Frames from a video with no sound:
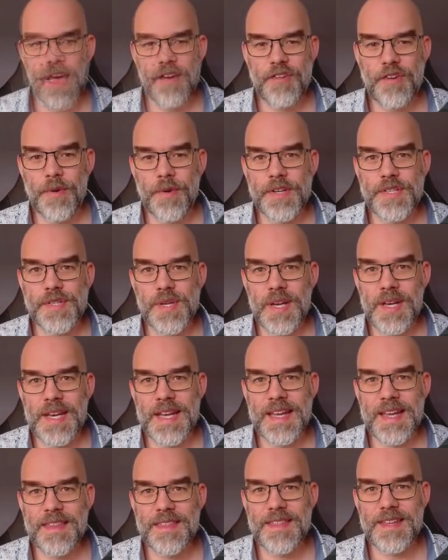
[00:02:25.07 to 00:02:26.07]
If we want to
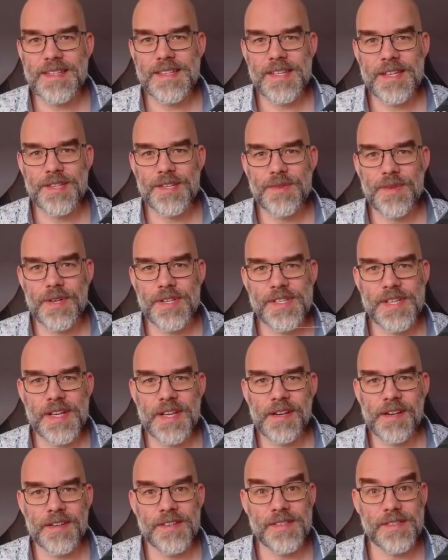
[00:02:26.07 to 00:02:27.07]
link this into our
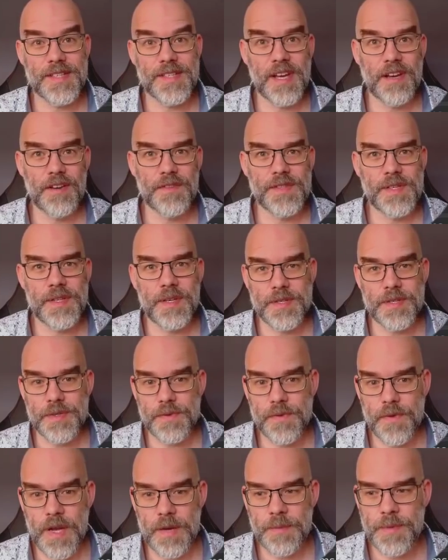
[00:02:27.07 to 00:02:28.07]
scene ourselves in our
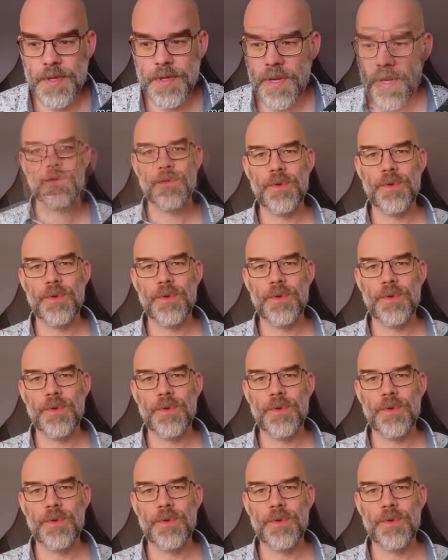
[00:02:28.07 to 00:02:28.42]
script,